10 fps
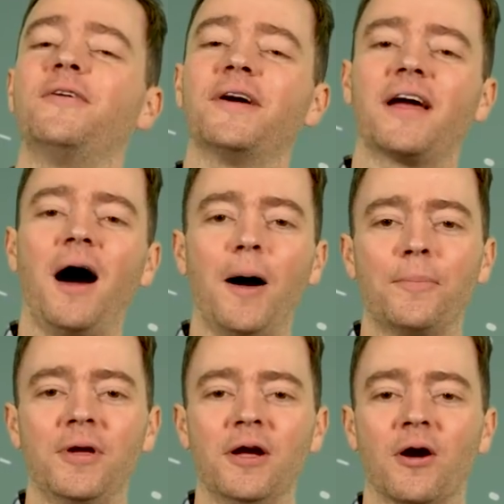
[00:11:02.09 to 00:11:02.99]
click
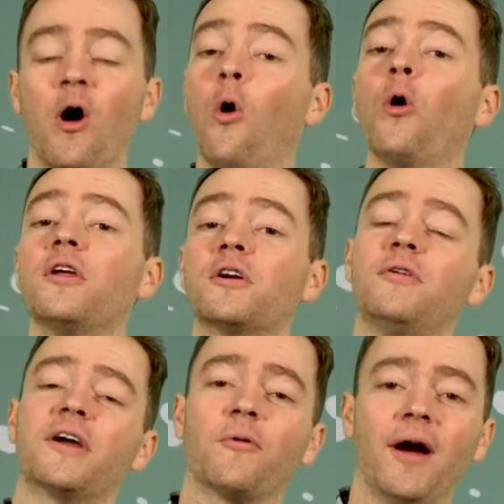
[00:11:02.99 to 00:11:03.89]
up here, or you can
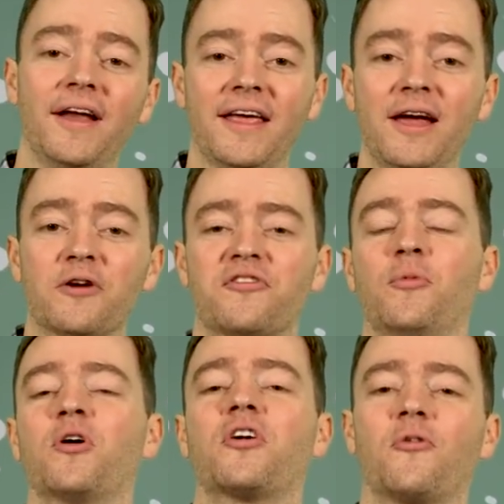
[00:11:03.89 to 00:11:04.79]
click right here for
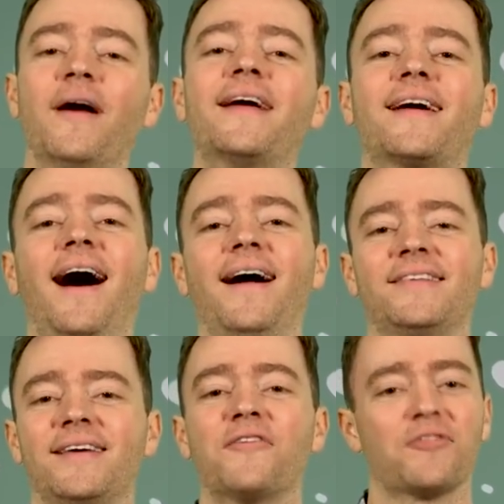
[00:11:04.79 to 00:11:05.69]
more great
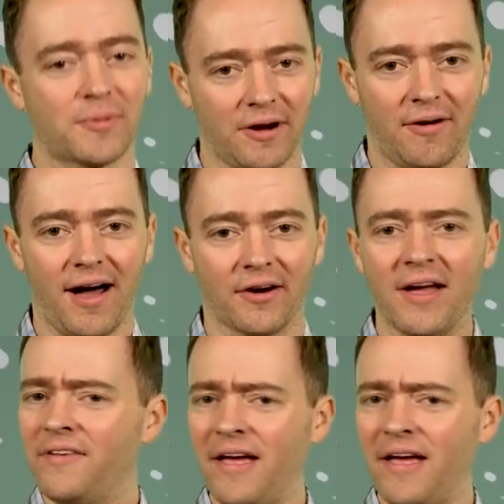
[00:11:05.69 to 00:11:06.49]
content from Collider.